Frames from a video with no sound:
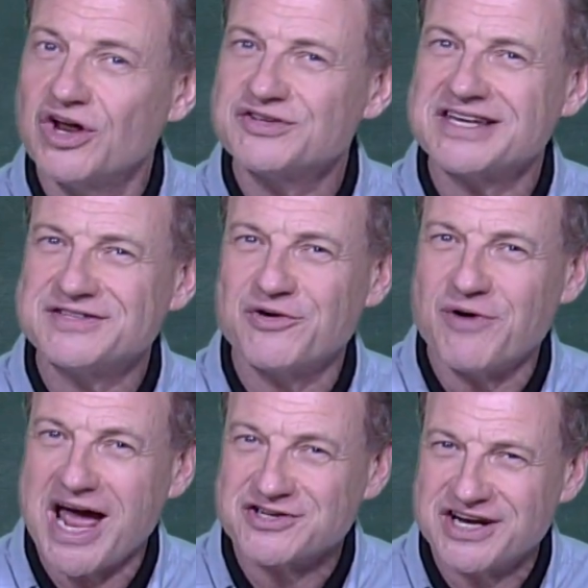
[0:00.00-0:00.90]
Notice I said
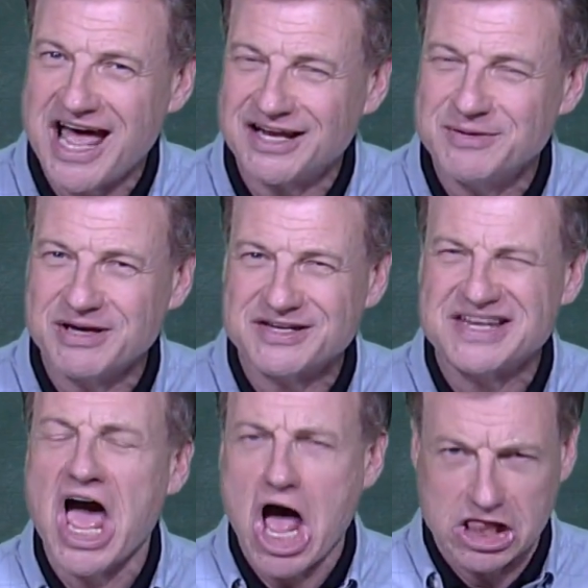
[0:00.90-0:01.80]
rationality because
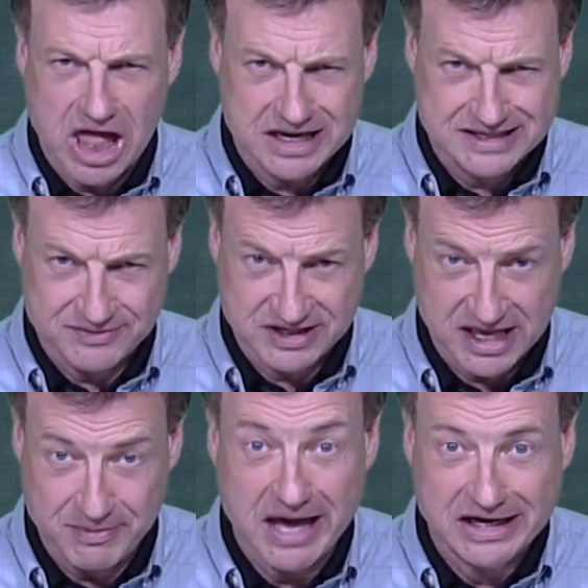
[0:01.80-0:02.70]
a lot of times they
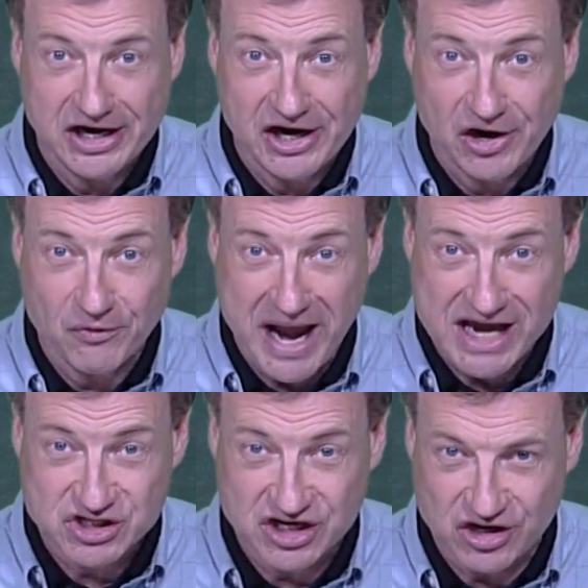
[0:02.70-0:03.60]
come out
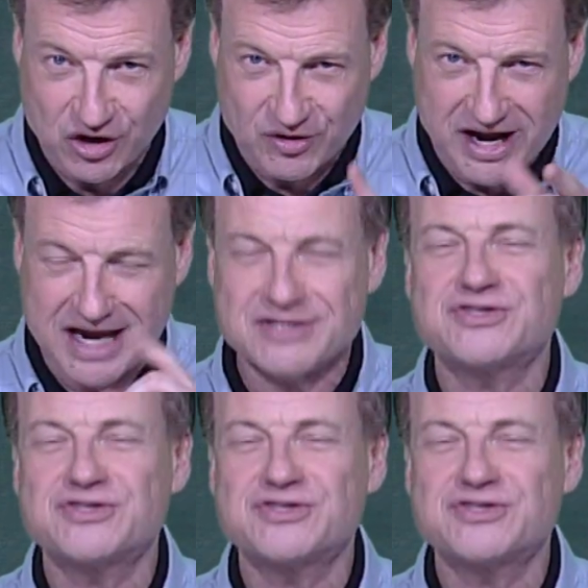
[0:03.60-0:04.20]
irrational, right?